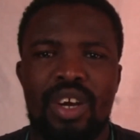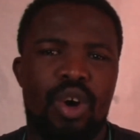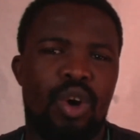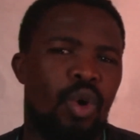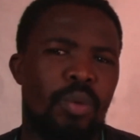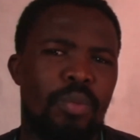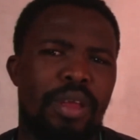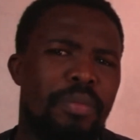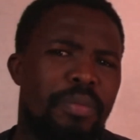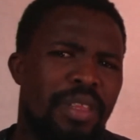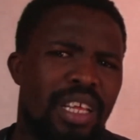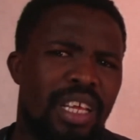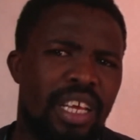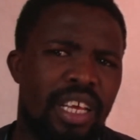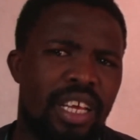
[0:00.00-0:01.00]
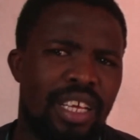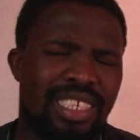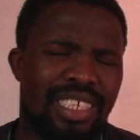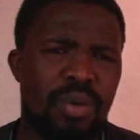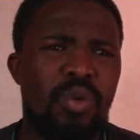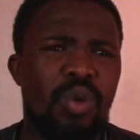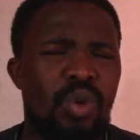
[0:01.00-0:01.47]
Or maybe
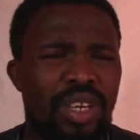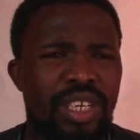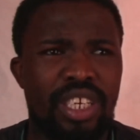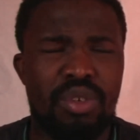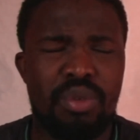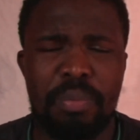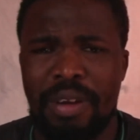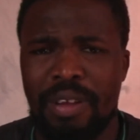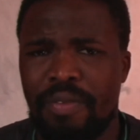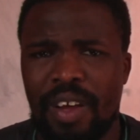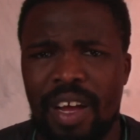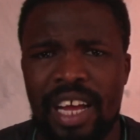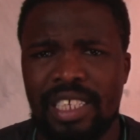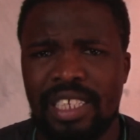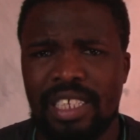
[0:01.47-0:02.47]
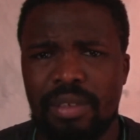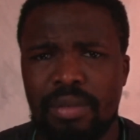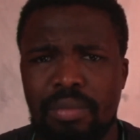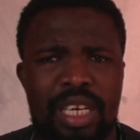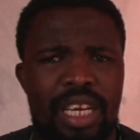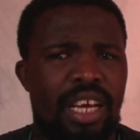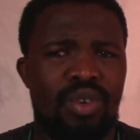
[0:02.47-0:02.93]
someone wanted to brief us,
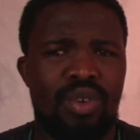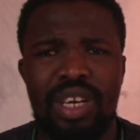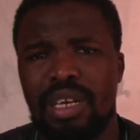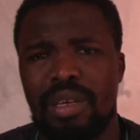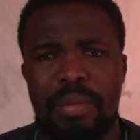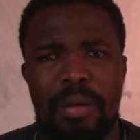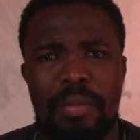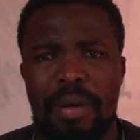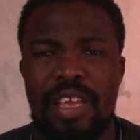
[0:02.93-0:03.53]
but I don't remember.